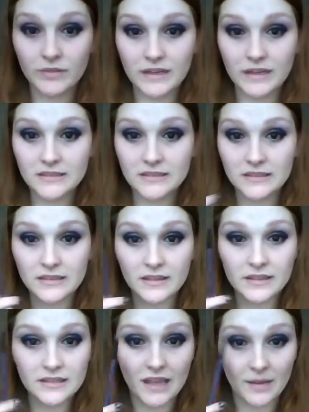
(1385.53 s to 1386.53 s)
is that
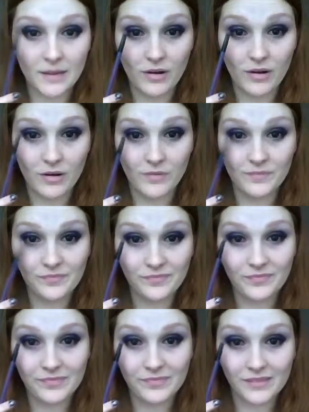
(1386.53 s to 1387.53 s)
this eyebrow
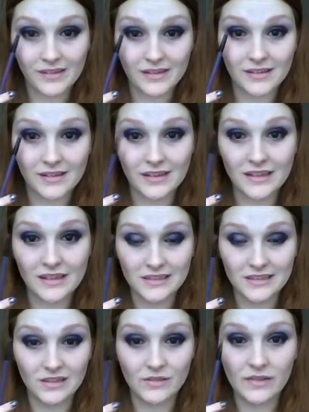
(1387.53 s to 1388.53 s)
is
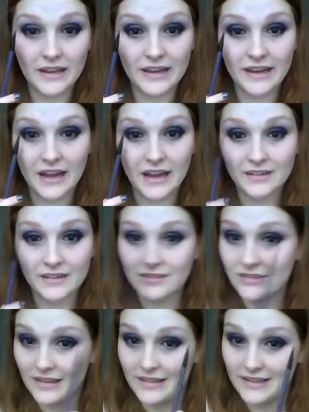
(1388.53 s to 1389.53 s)
lovely and
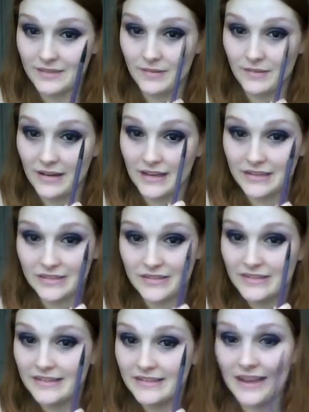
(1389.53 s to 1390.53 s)
arched, and this one I can
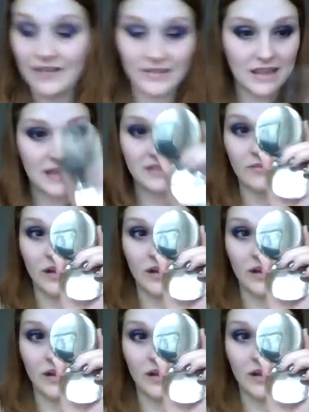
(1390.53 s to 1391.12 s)
just never get to